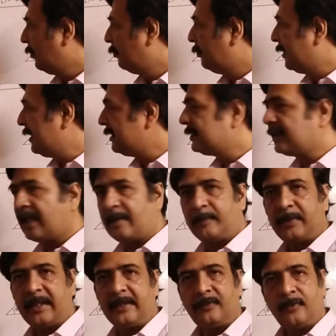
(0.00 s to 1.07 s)
P is the
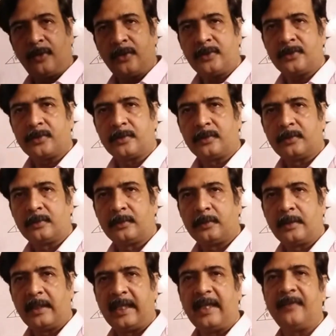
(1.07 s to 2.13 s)
applied force,
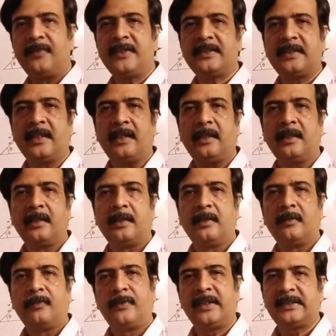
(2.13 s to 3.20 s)
F is the
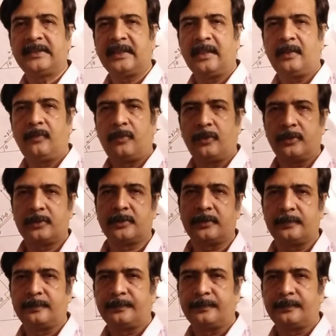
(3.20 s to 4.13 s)
frictional force.